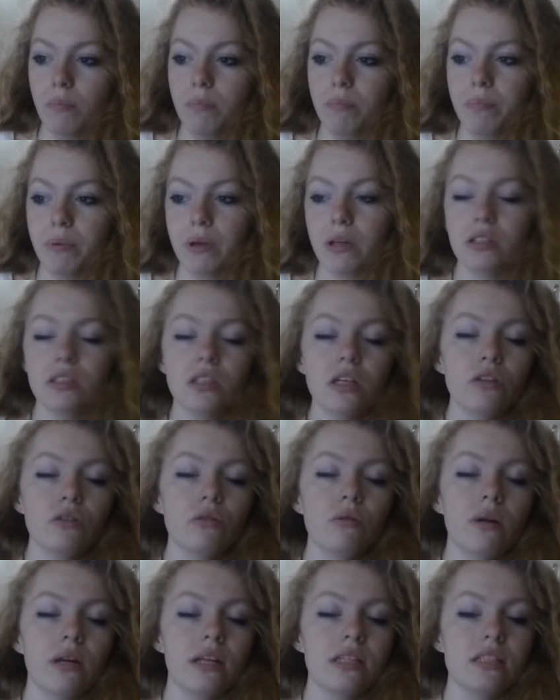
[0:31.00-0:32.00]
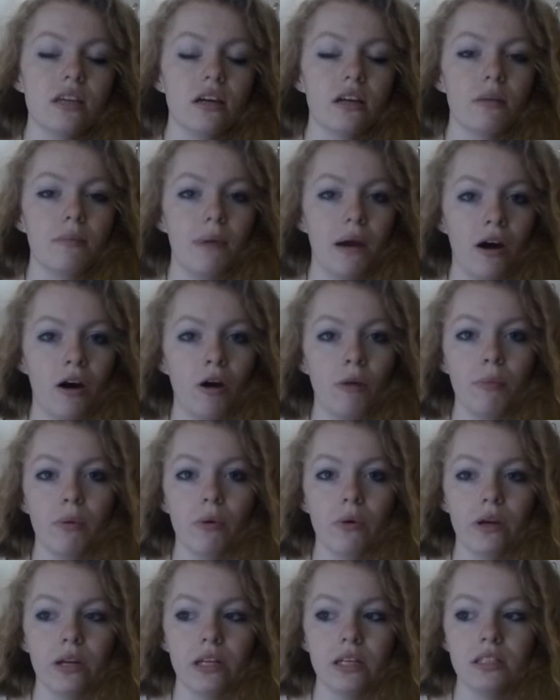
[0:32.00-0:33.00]
because I'd already done a
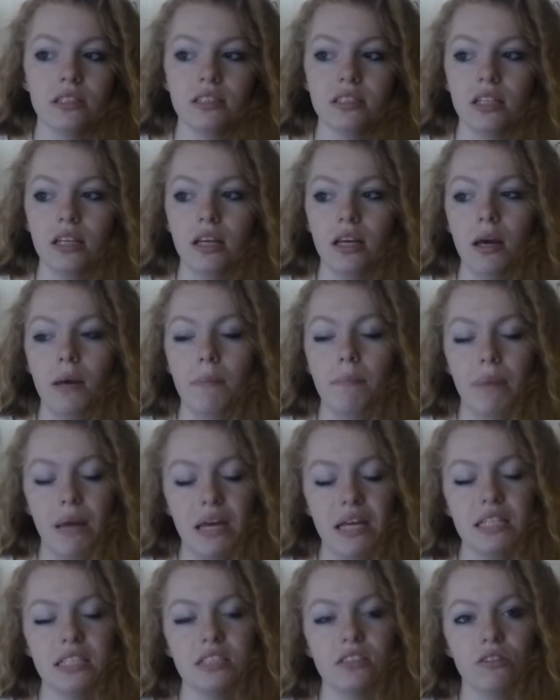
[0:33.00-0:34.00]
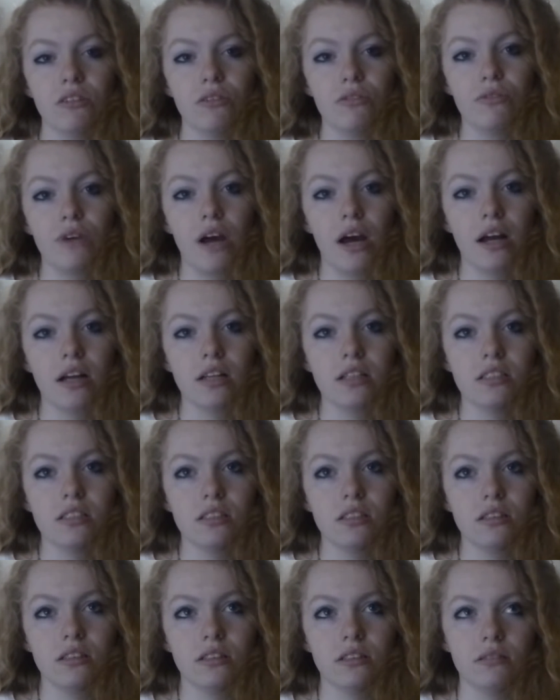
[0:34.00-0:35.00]
PowerPoint based on
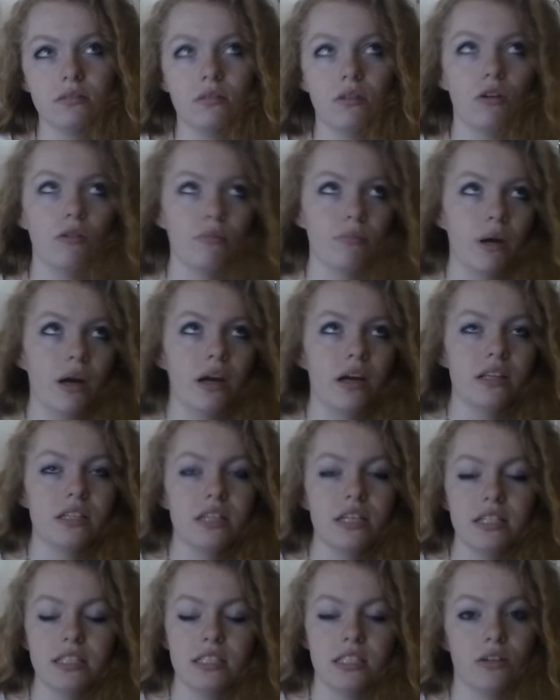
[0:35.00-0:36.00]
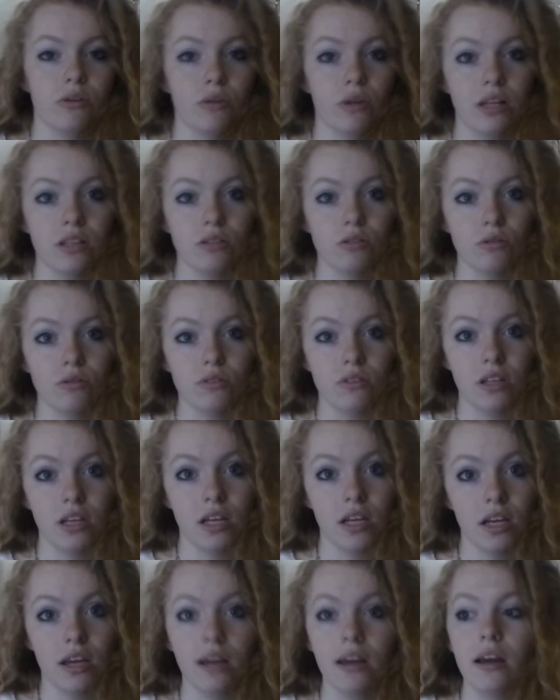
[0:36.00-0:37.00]
my ideas and all that sort of
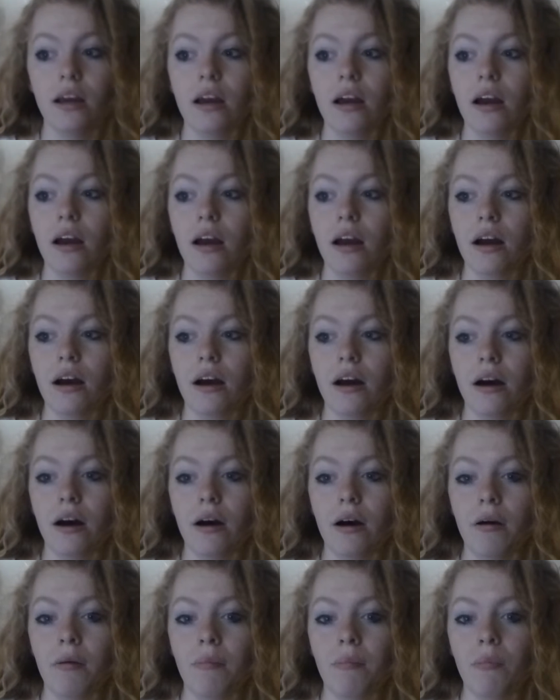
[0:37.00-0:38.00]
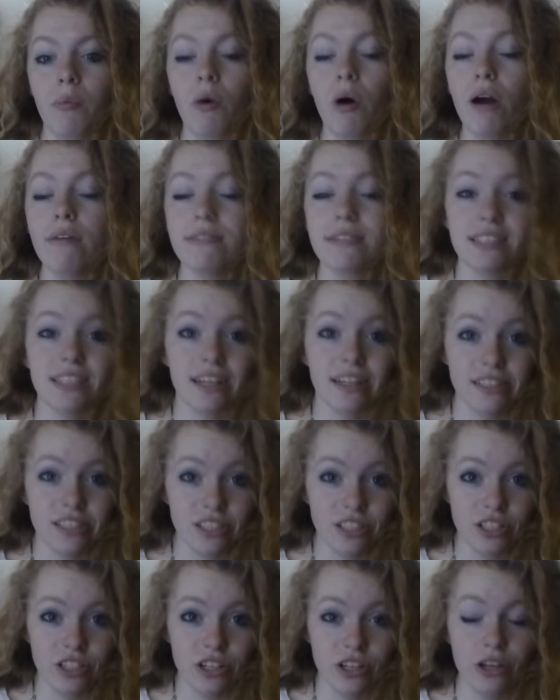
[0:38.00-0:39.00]
thing, what I've
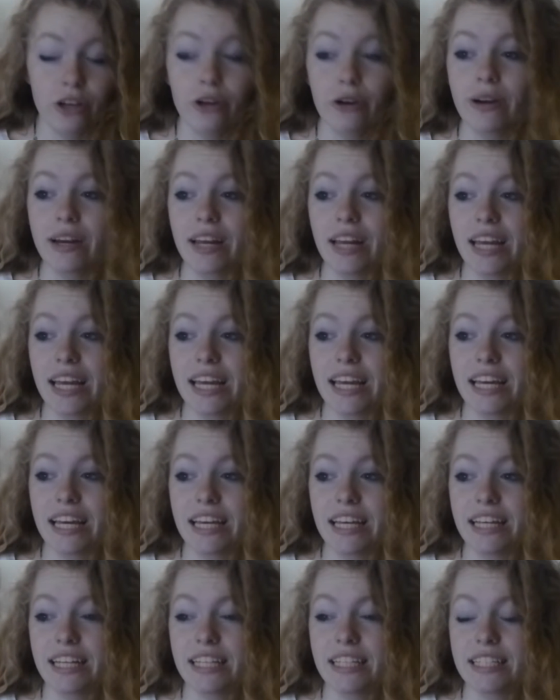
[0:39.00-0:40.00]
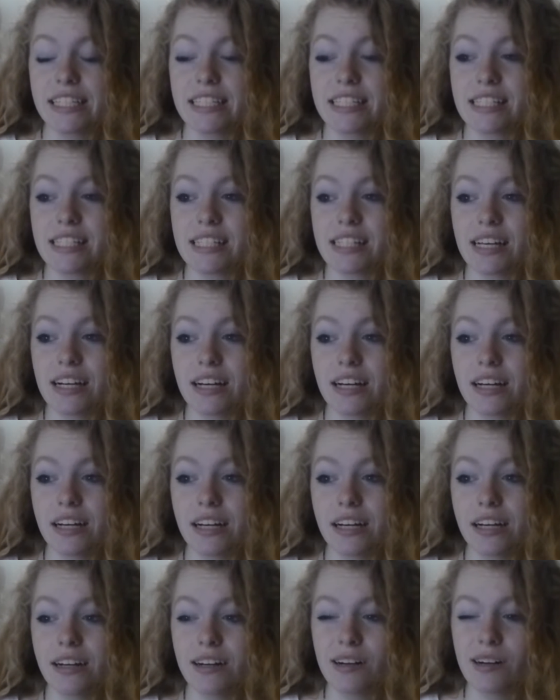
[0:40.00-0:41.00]
decided to do is
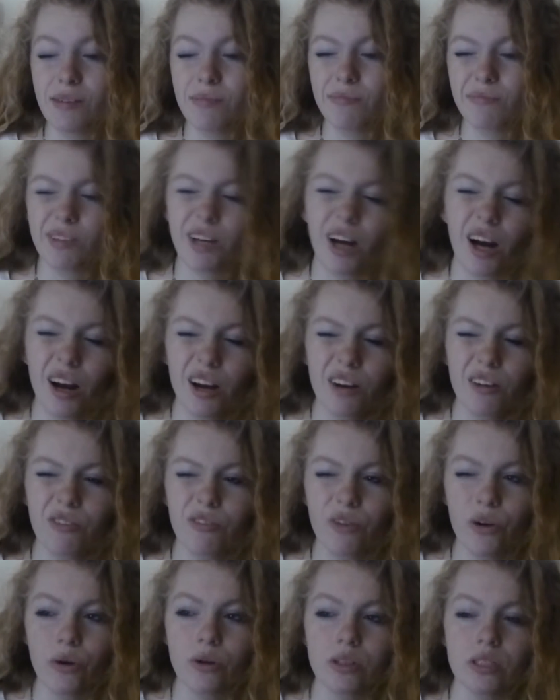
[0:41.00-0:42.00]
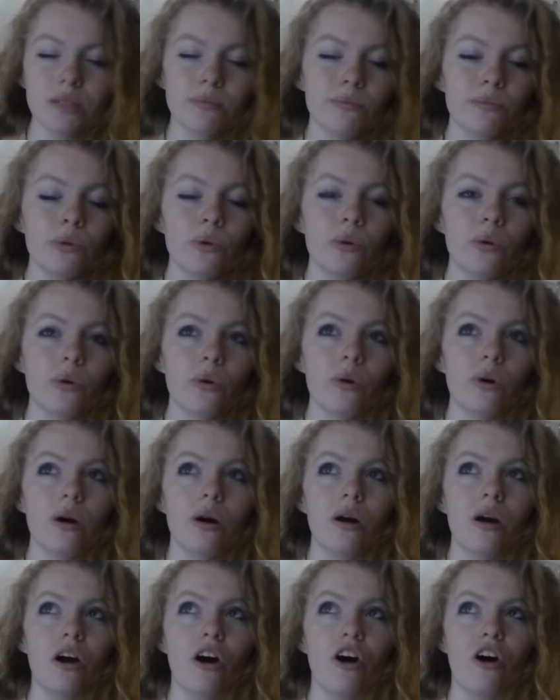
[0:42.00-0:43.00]
kind of focus more
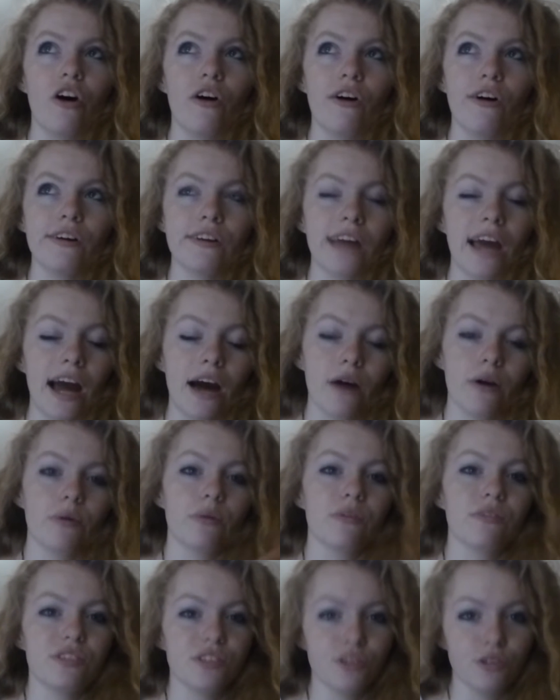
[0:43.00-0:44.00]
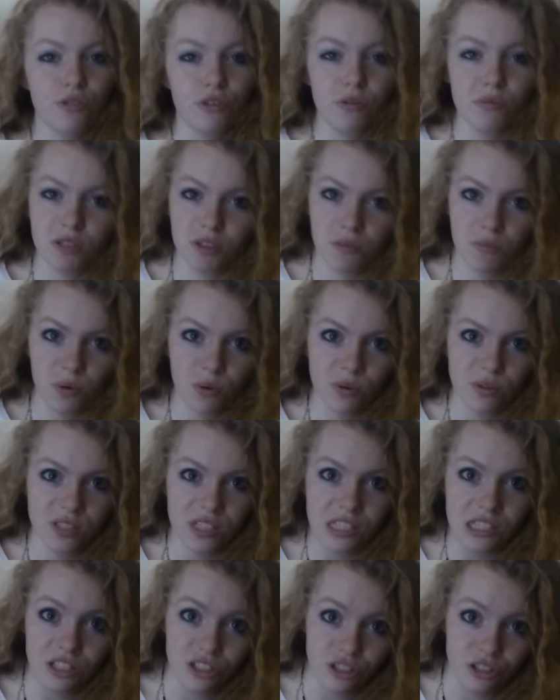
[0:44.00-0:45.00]
on how the short films are important to
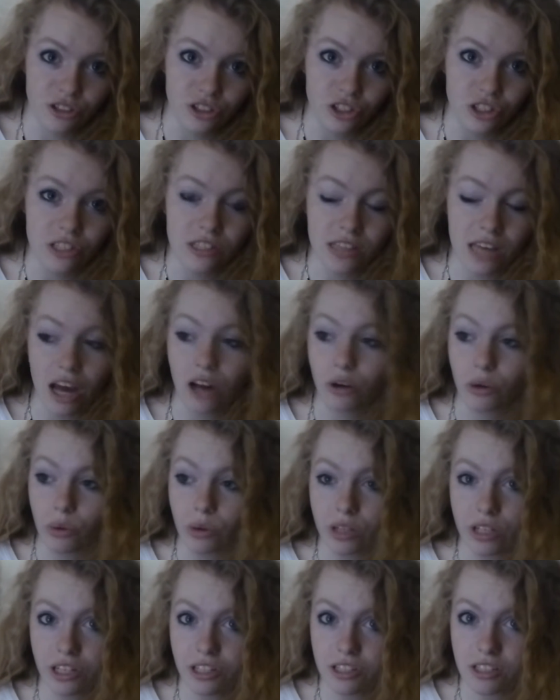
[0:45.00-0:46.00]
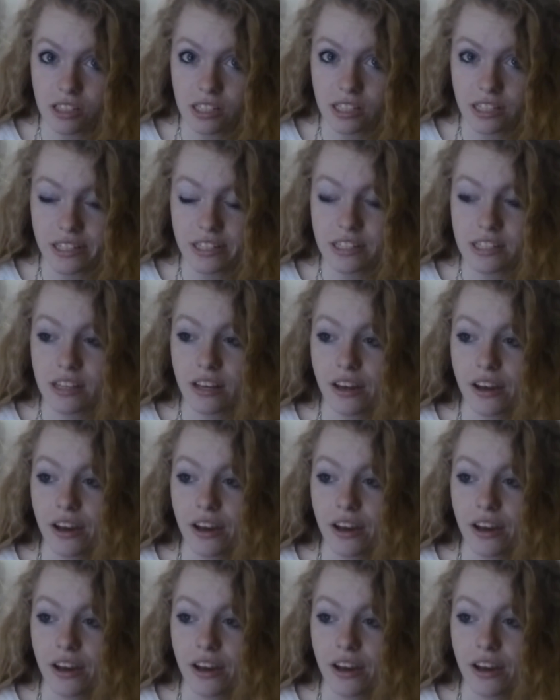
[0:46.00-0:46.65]
institutions and audiences.